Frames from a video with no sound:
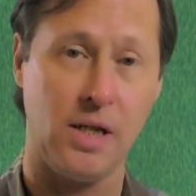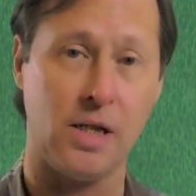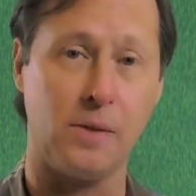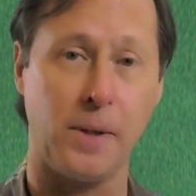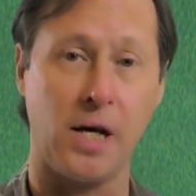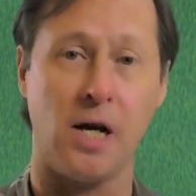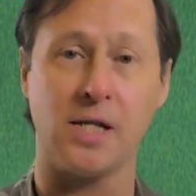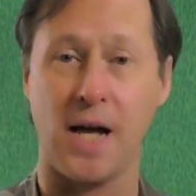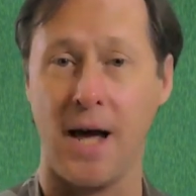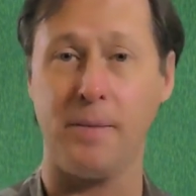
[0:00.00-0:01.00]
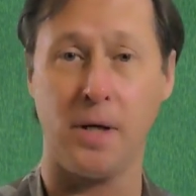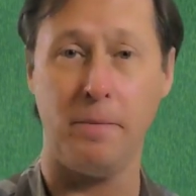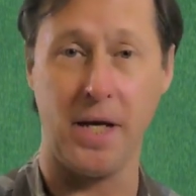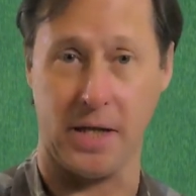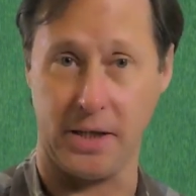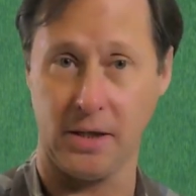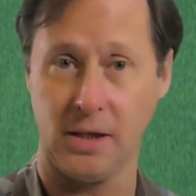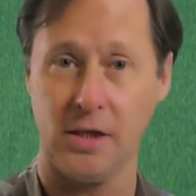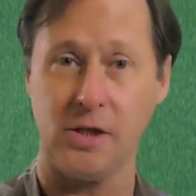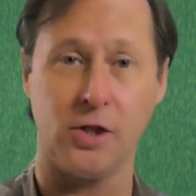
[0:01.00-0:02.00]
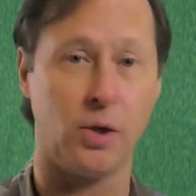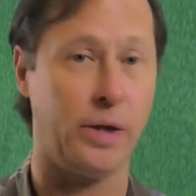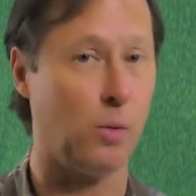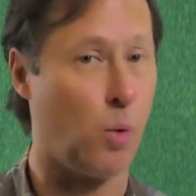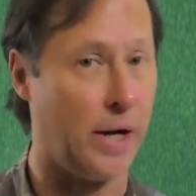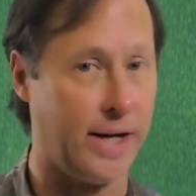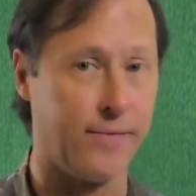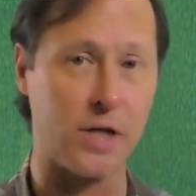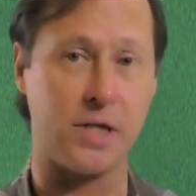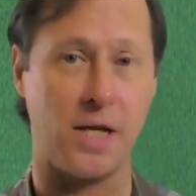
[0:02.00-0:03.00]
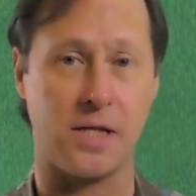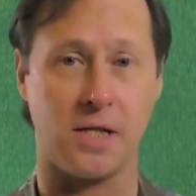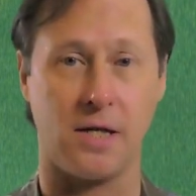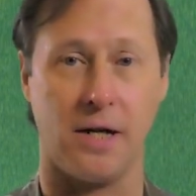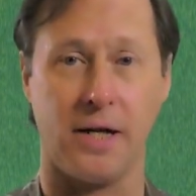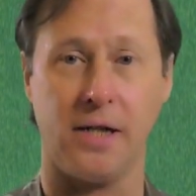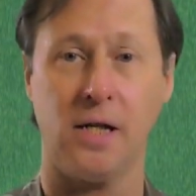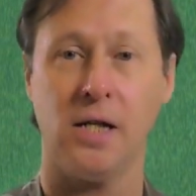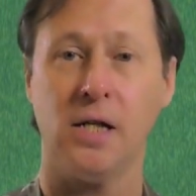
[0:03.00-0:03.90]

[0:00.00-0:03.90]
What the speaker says: is because I'm committed to doing whatever is necessary